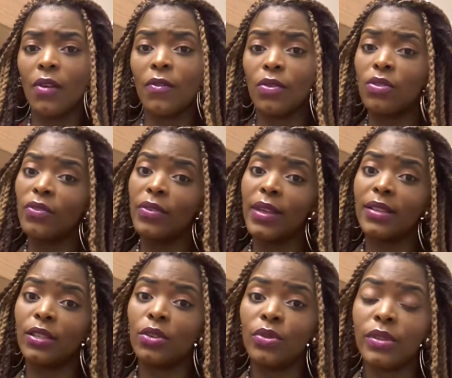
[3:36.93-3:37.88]
those of you that are
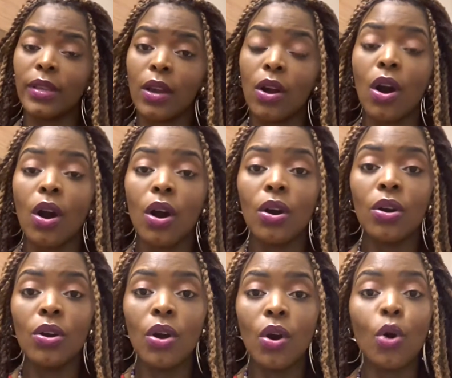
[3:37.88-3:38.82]
still single
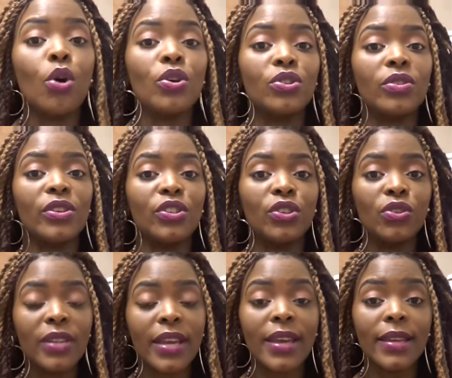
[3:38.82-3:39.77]
or you're still a
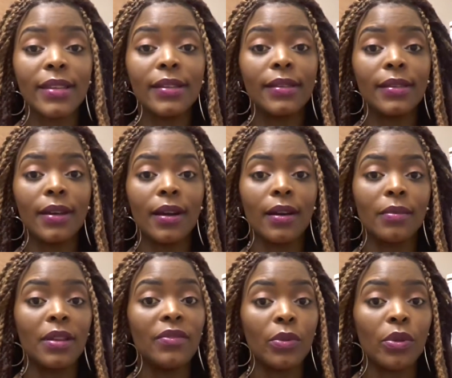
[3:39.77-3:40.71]
student,
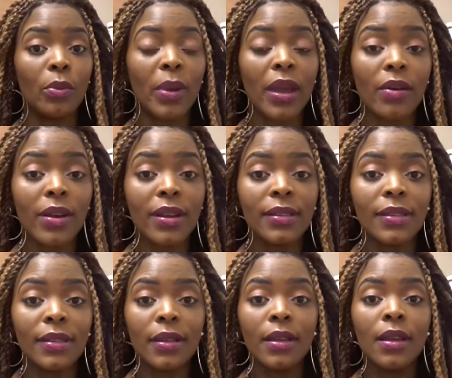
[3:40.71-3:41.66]
living with your
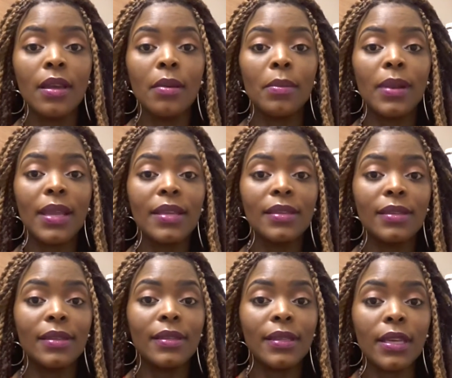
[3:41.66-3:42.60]
parents, please
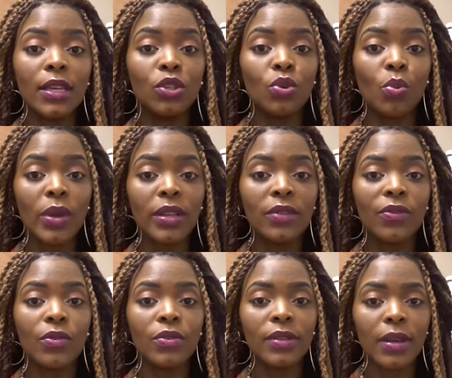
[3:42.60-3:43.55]
stick to it
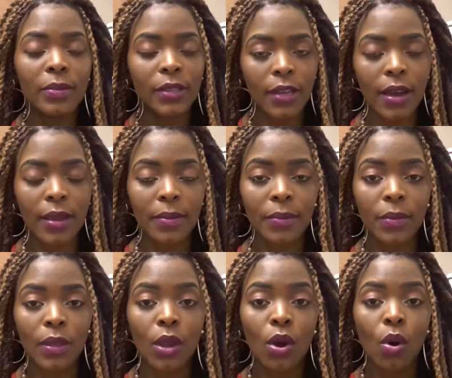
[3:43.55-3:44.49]
for some time.
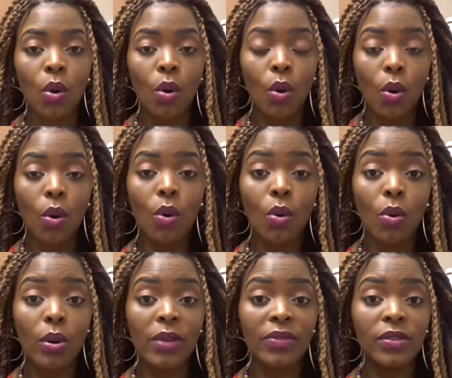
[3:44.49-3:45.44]

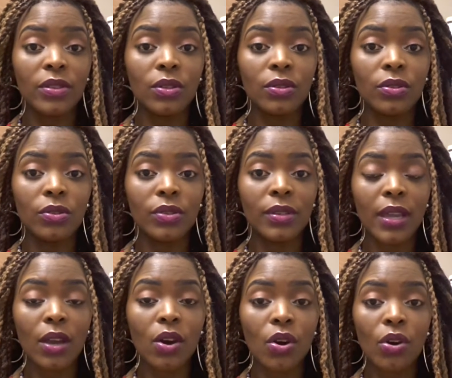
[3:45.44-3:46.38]
Or if you're
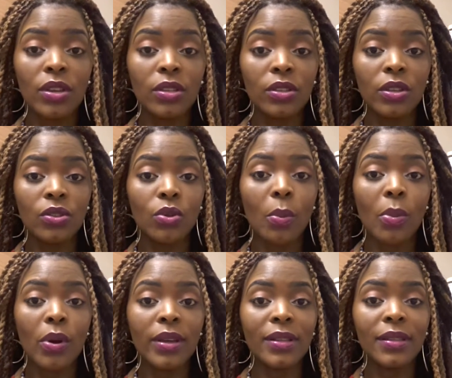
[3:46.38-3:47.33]
single, there's no
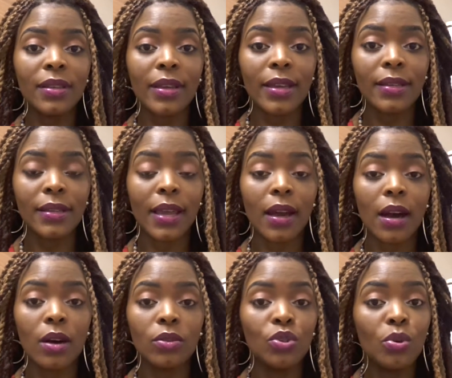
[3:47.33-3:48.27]
point getting like
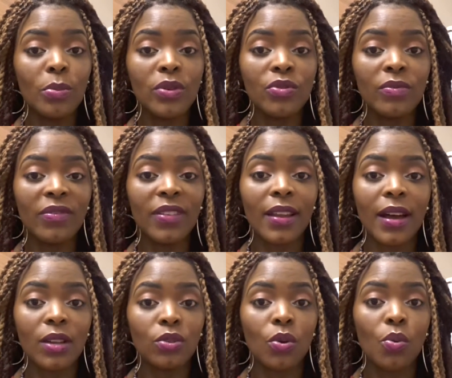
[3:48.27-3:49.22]
a two-bedroom
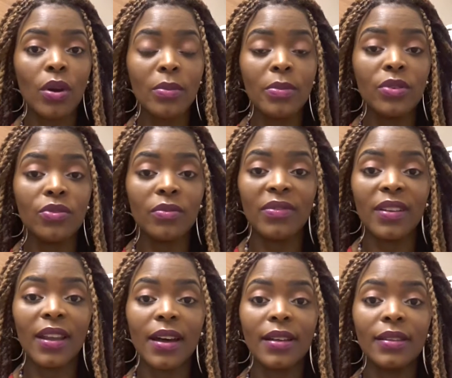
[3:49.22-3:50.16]
flat or one-bedroom
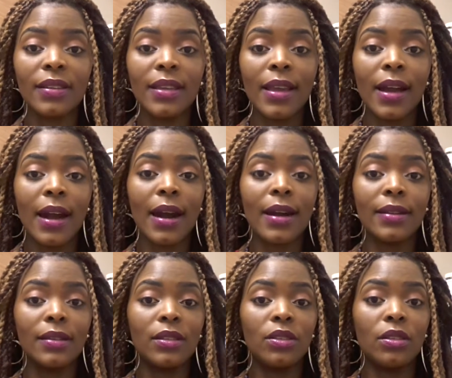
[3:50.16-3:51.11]
flat
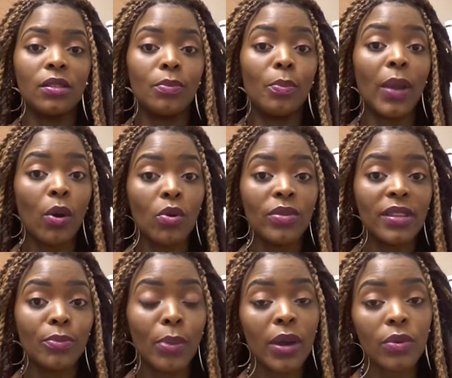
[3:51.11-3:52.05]
and pay all these
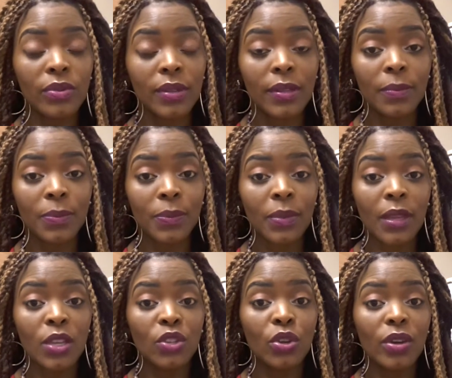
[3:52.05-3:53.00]
bills.
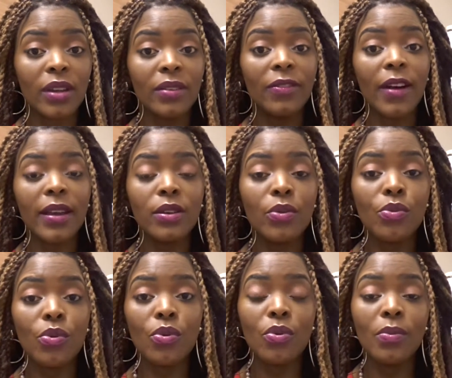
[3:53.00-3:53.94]
So you can find a
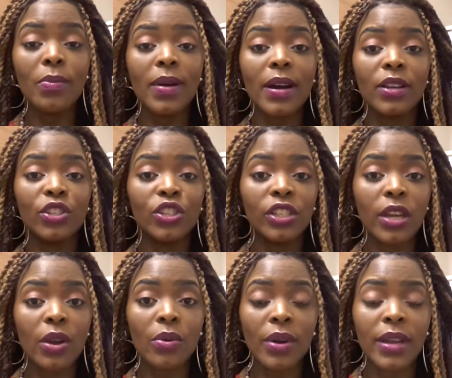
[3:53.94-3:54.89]
room and
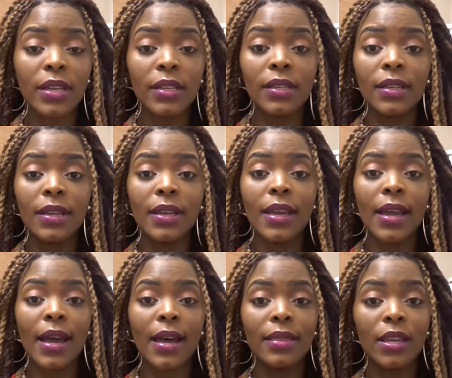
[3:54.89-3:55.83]
share it,
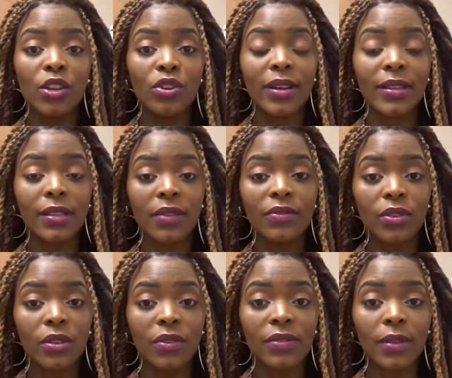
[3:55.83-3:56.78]
and then you can save
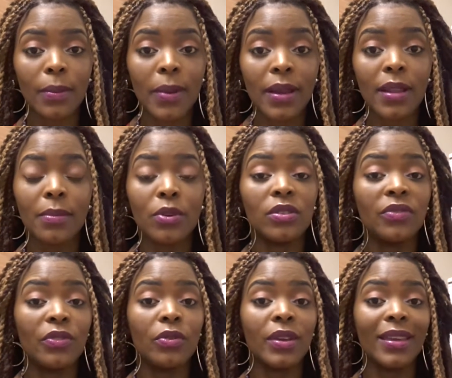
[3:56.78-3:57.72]
yourself some money. Because if
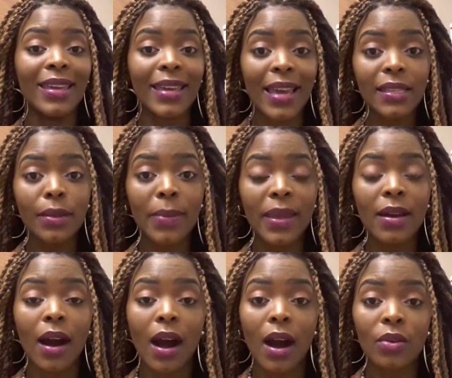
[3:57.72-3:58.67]
you get a bigger
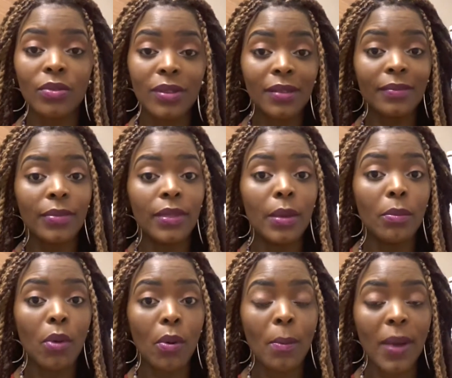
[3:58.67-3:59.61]
house, the
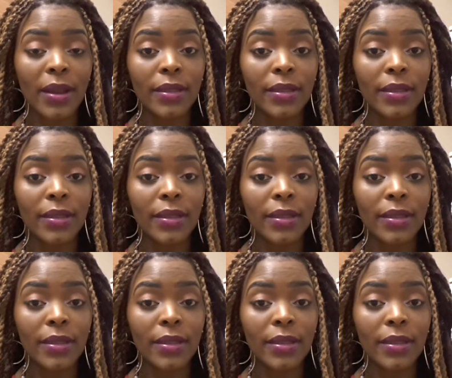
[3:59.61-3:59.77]
more money